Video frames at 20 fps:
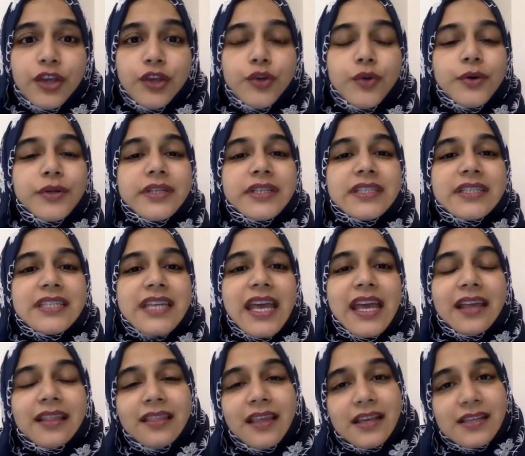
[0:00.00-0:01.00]
You
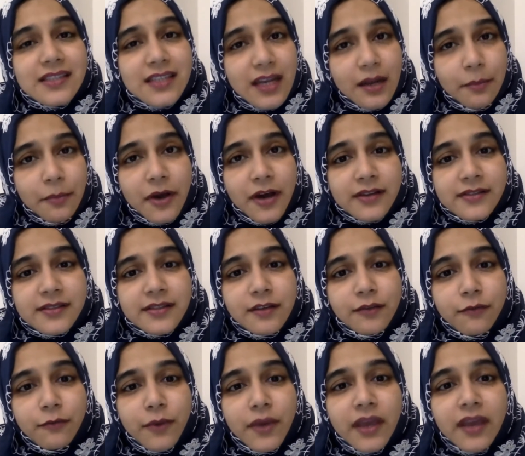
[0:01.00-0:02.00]
take things in a
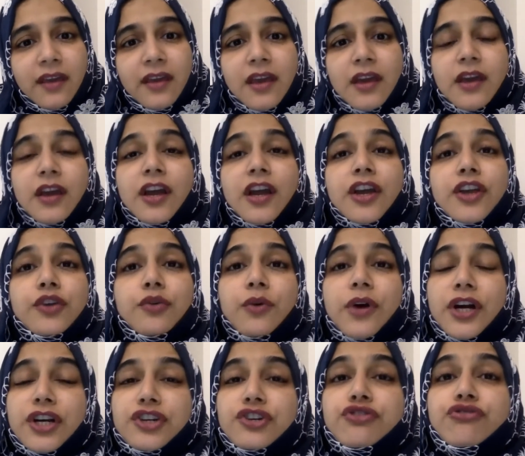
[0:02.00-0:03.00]
positive way. You
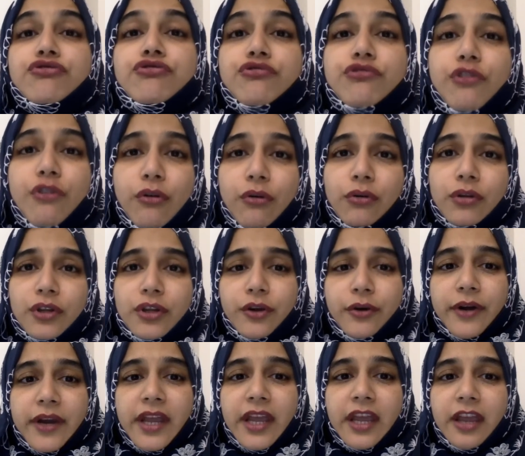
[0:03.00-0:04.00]
control
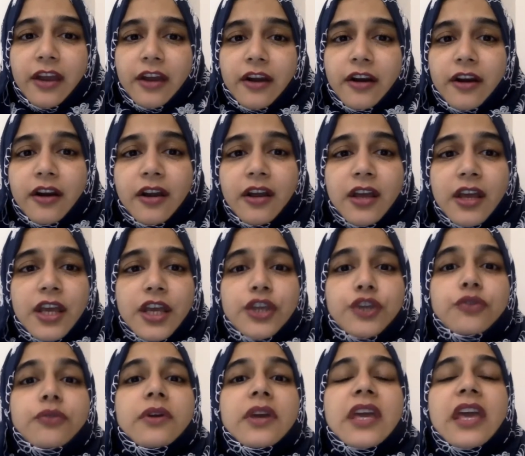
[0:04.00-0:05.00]
your anger.
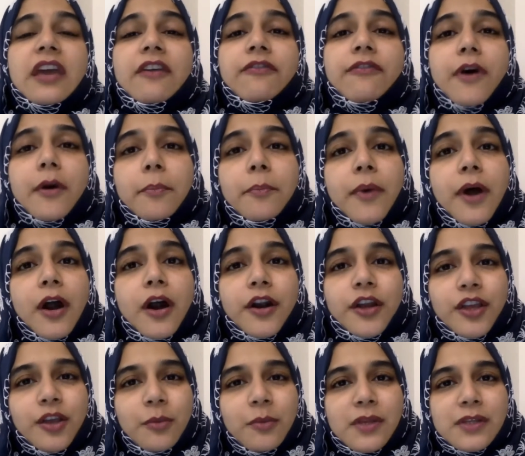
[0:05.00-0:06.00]
You give up
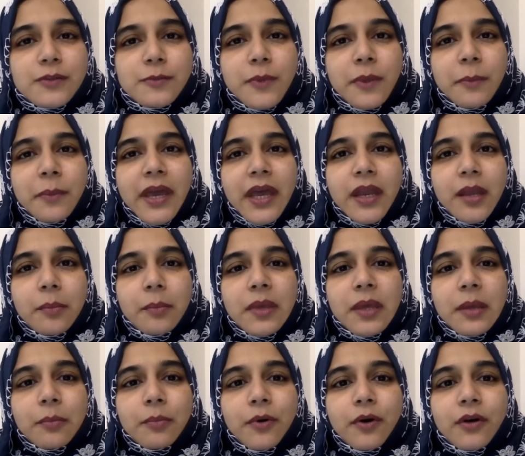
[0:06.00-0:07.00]
arguments with petty
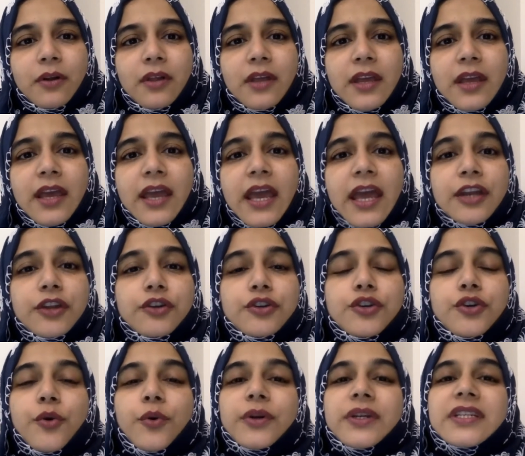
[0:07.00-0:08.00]
people, and you
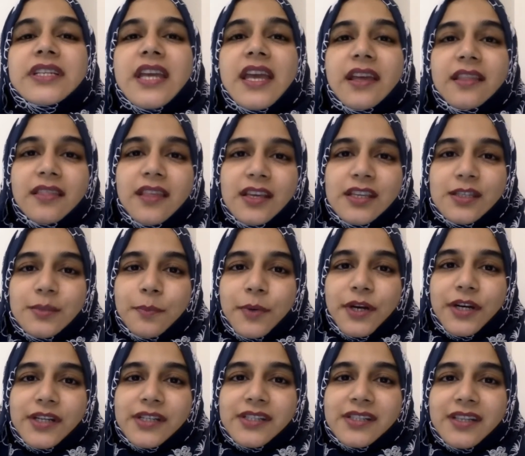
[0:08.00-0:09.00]
don't take things
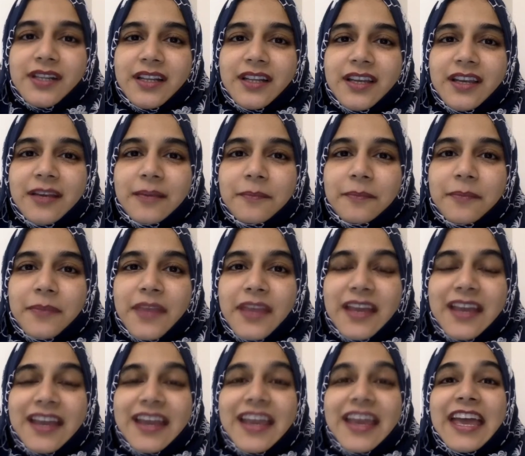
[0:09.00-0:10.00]
personally.
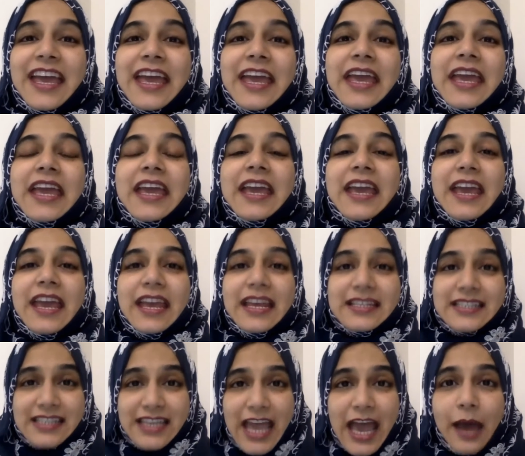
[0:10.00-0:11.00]

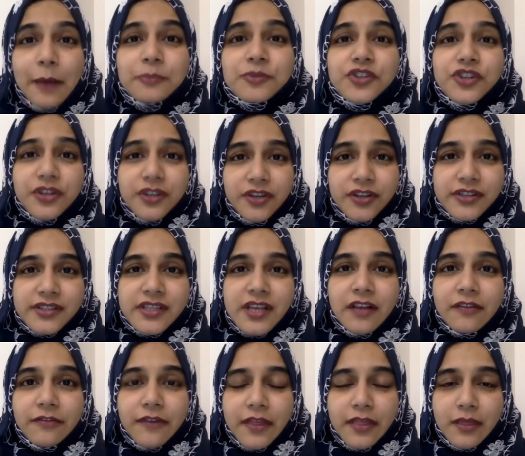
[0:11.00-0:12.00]
It's capturing
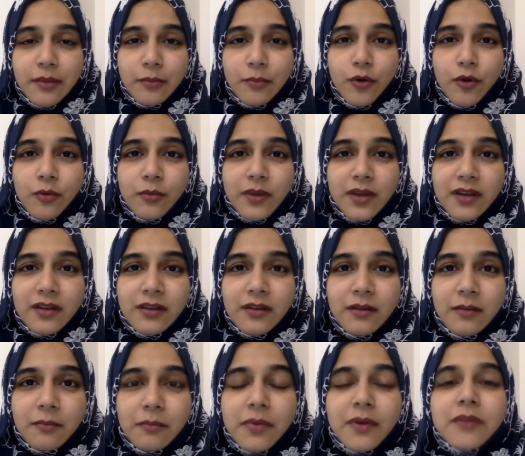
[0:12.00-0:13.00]
yourself at the moment,
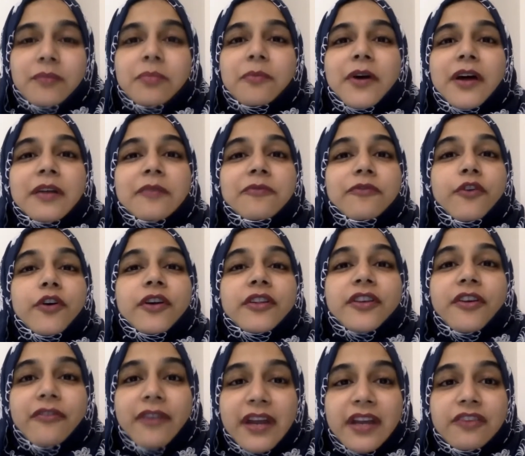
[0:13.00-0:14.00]
but for
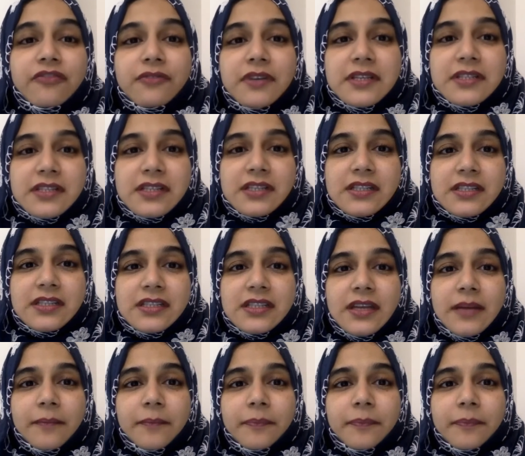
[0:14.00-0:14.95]
the right reasons.